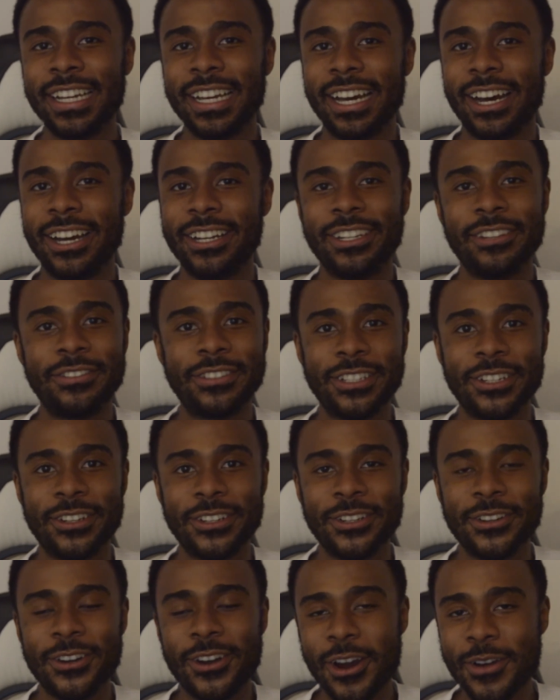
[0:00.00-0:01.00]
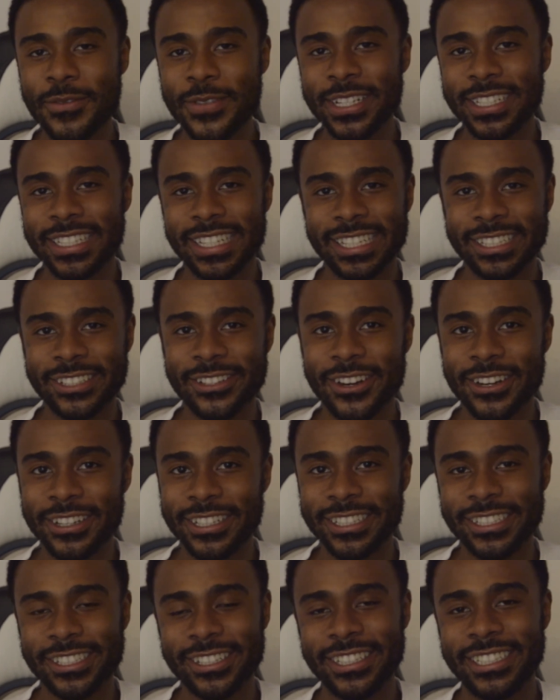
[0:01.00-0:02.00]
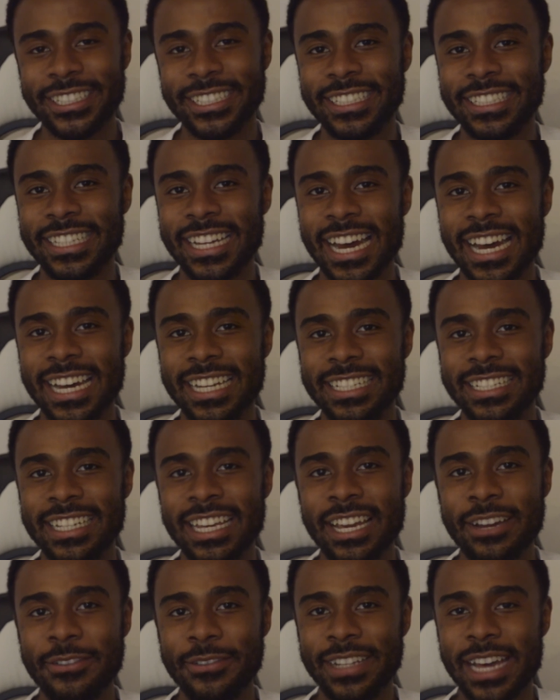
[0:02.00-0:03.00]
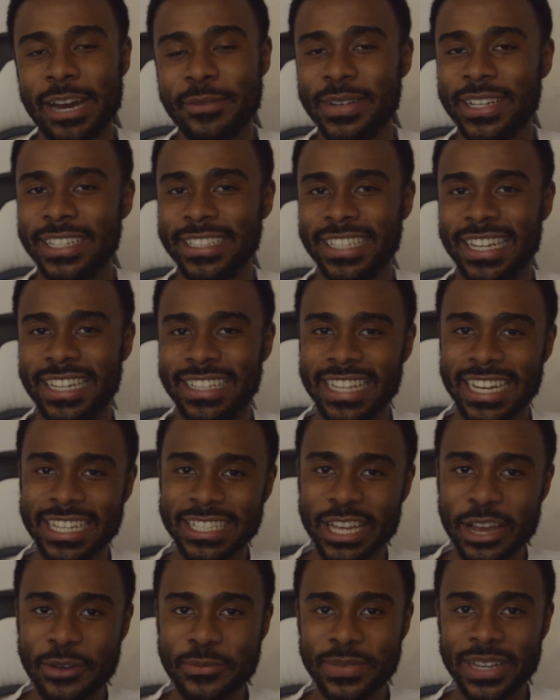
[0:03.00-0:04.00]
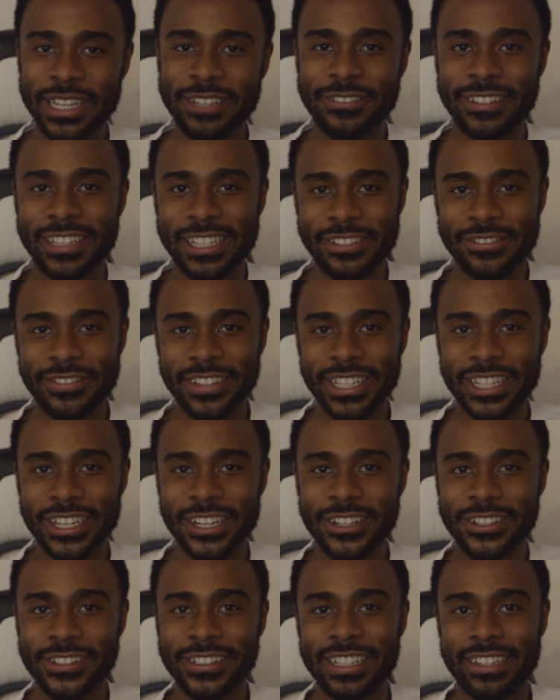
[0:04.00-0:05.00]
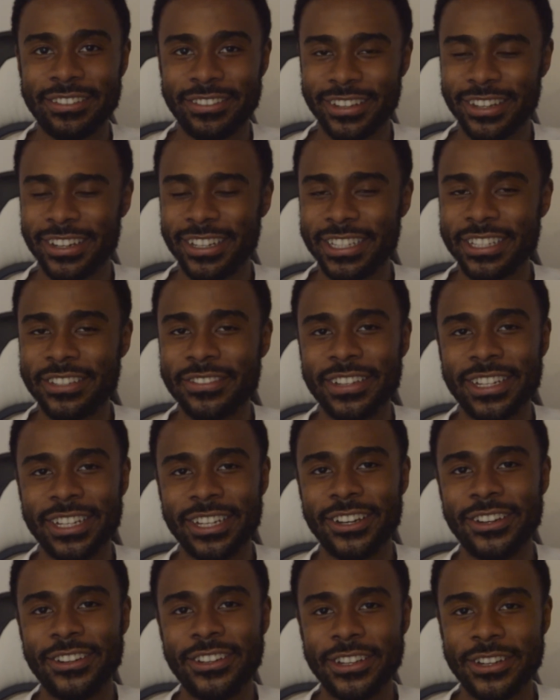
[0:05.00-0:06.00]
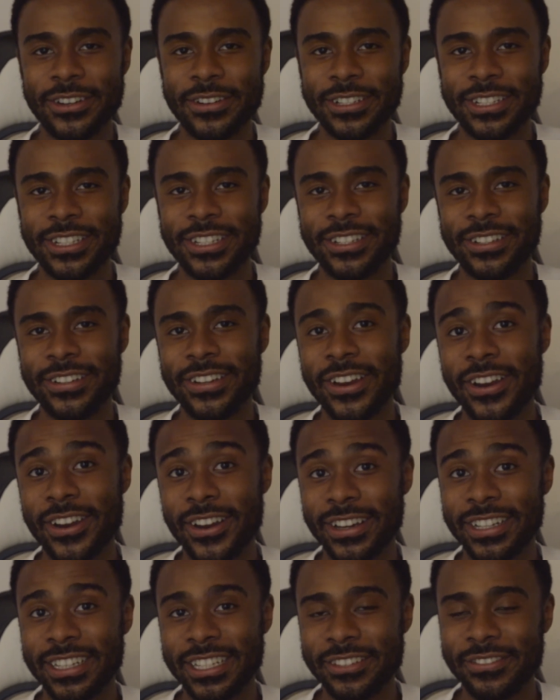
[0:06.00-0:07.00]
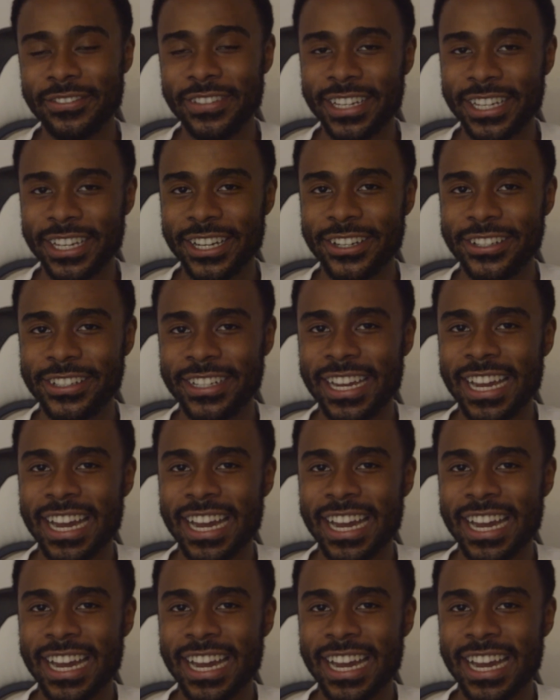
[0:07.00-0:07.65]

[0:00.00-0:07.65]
I'd love to know your comments. Let's start a discussion. And with that being said, that's me for this video. If you like this video, you know what to do. Like this video.